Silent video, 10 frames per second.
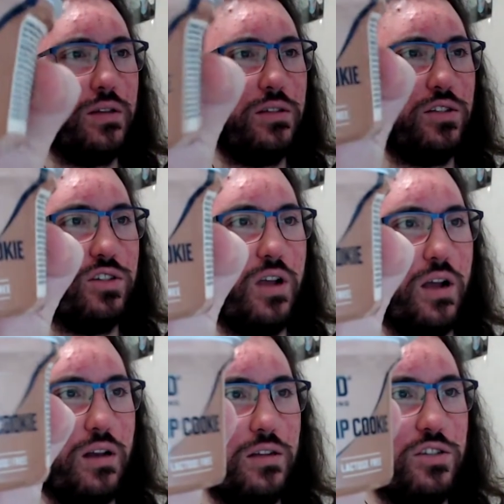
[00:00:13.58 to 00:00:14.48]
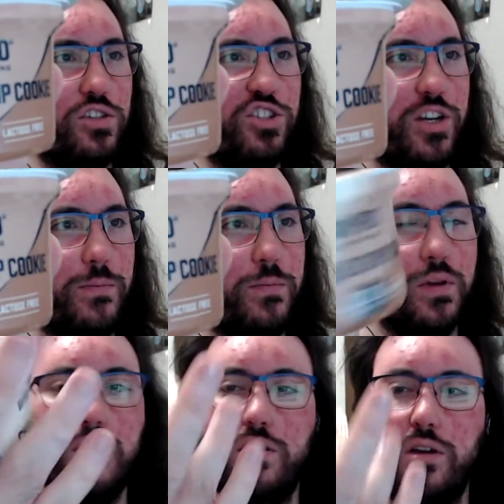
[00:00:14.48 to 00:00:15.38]
chocolate chip
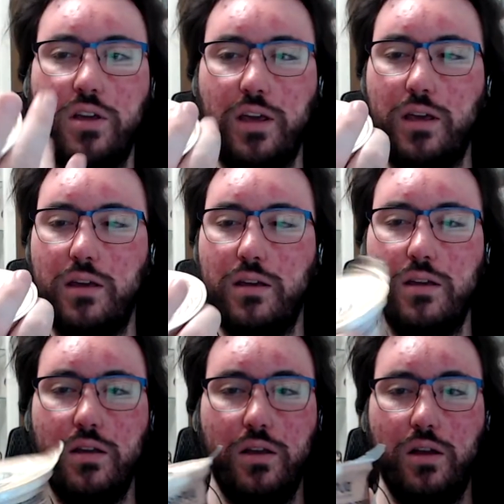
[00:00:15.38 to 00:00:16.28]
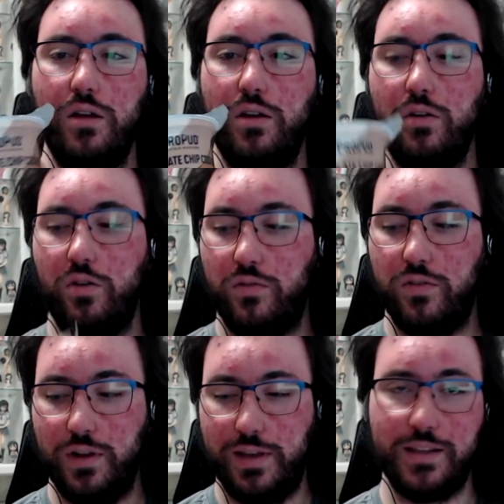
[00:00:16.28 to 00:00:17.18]
cookie.
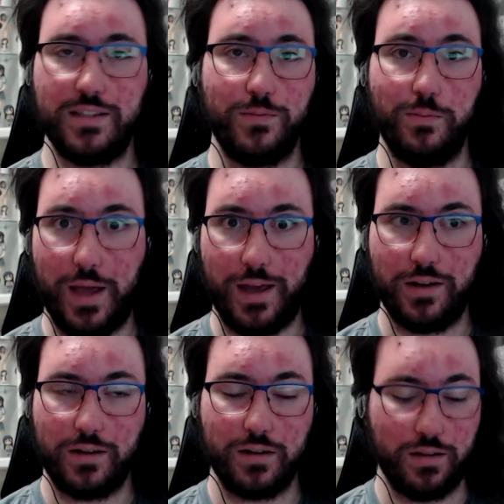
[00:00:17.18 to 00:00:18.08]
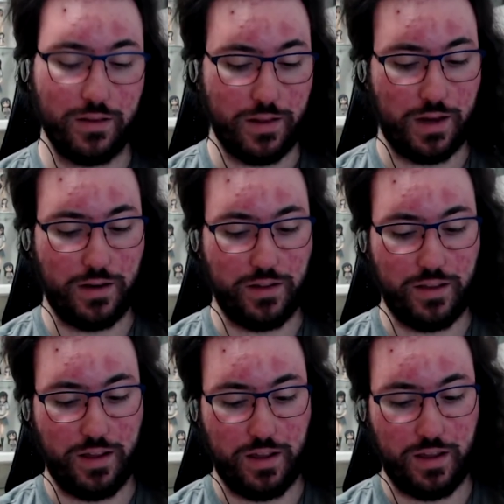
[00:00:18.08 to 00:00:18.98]
Hopefully it's better than
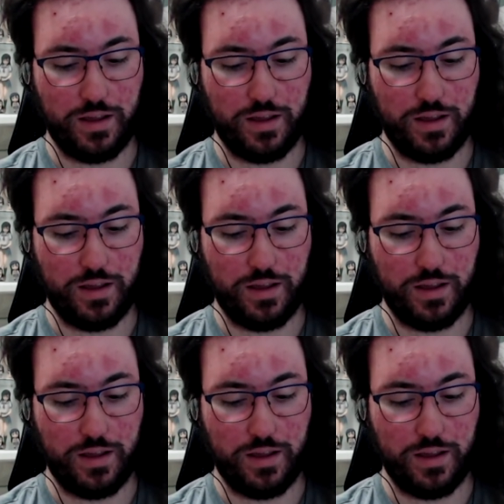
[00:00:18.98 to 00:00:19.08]
the...